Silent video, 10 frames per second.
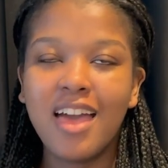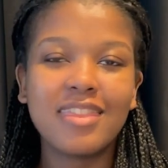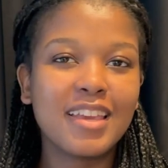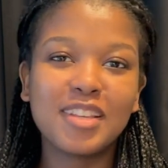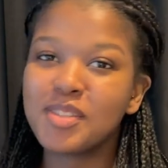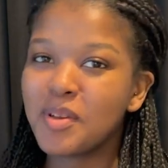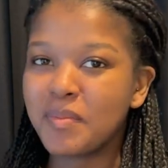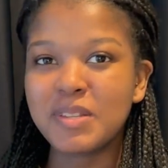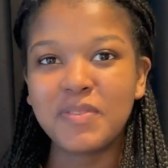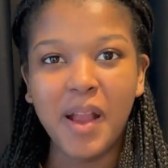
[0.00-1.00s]
Thank you so
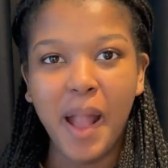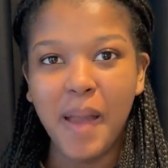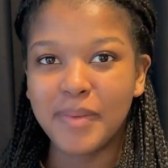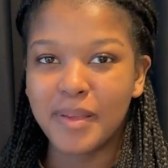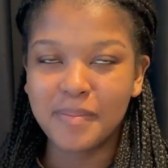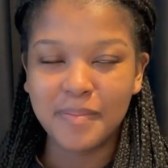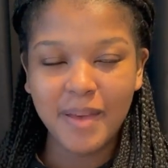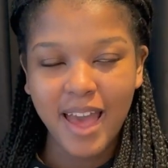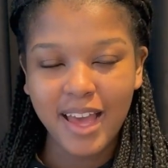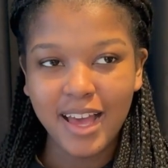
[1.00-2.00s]
much for coming
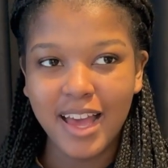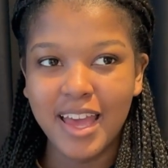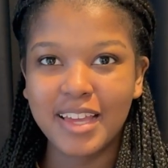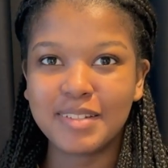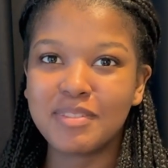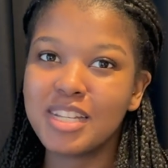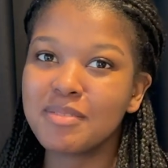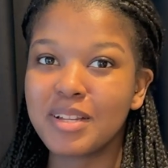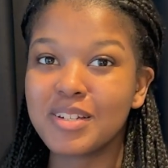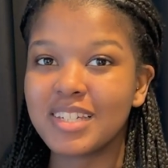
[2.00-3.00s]
back, and please
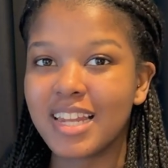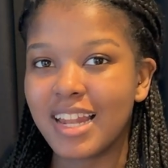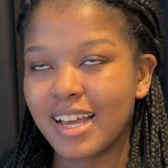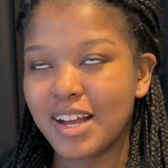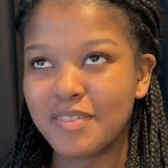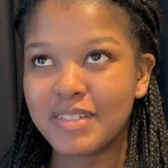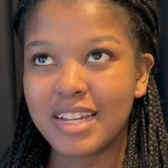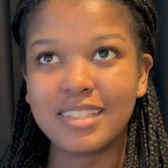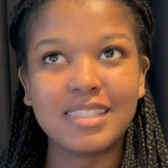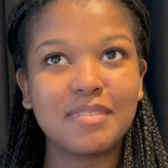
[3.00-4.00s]
make sure to like, comment,
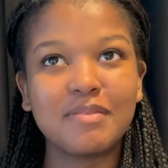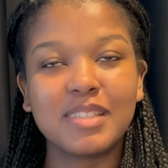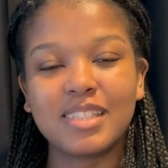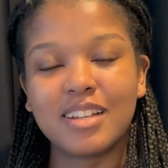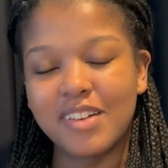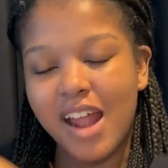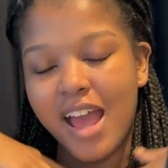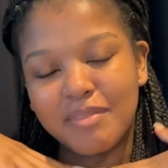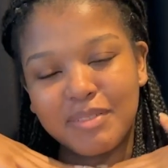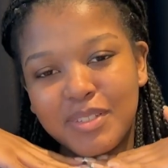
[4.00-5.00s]
and
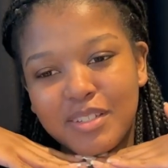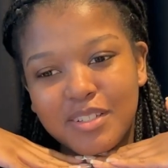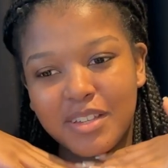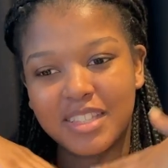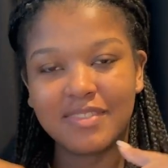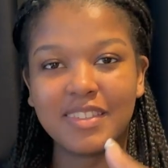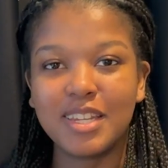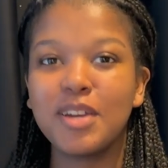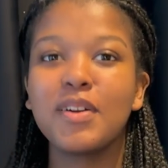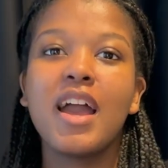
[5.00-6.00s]
subscribe if you enjoy this
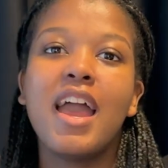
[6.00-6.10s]
video.